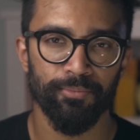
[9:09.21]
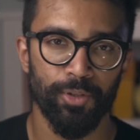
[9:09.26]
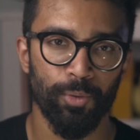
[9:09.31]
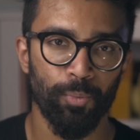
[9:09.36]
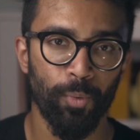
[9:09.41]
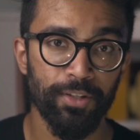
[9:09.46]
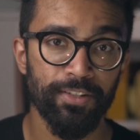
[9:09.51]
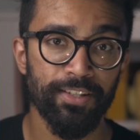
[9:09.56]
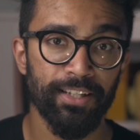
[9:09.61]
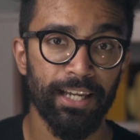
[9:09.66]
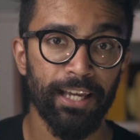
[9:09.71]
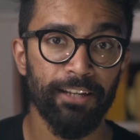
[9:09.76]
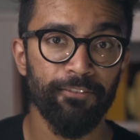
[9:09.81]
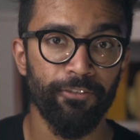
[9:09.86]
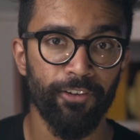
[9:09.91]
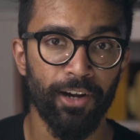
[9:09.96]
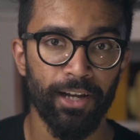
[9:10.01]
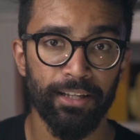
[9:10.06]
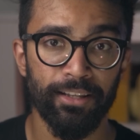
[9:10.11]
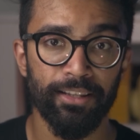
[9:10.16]
to once again
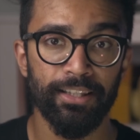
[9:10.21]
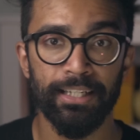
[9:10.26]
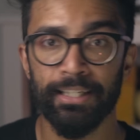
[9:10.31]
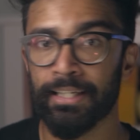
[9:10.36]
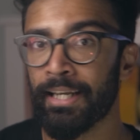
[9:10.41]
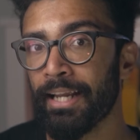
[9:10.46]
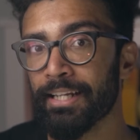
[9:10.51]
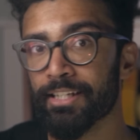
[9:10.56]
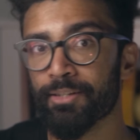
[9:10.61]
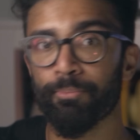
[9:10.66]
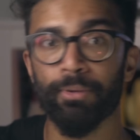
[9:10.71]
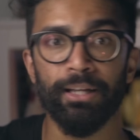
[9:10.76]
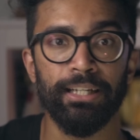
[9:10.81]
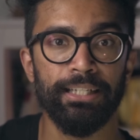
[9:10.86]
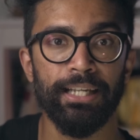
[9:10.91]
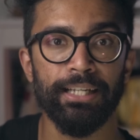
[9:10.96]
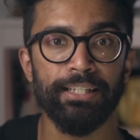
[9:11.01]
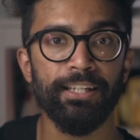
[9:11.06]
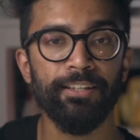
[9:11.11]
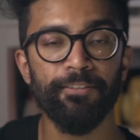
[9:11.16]
find the net
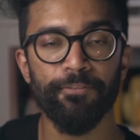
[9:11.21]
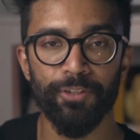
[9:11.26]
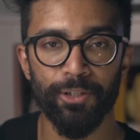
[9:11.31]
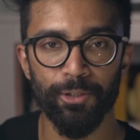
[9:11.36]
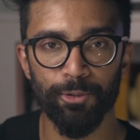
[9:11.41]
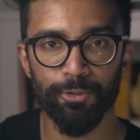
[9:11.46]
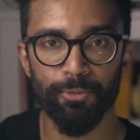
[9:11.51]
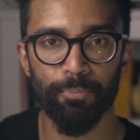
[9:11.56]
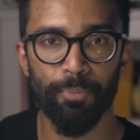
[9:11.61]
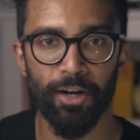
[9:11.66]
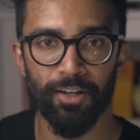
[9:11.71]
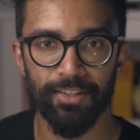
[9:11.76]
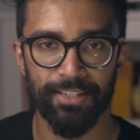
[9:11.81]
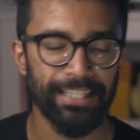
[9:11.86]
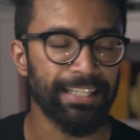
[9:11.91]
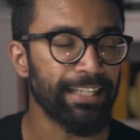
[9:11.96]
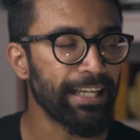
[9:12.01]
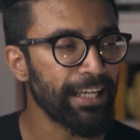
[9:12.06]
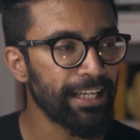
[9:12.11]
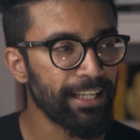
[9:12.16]
magnetic field
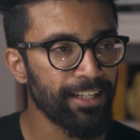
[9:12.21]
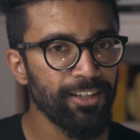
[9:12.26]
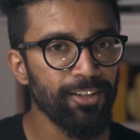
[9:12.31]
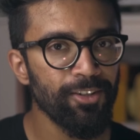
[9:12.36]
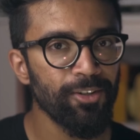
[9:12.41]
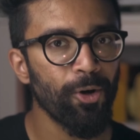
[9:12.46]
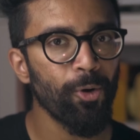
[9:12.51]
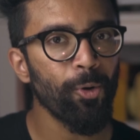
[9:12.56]
passing in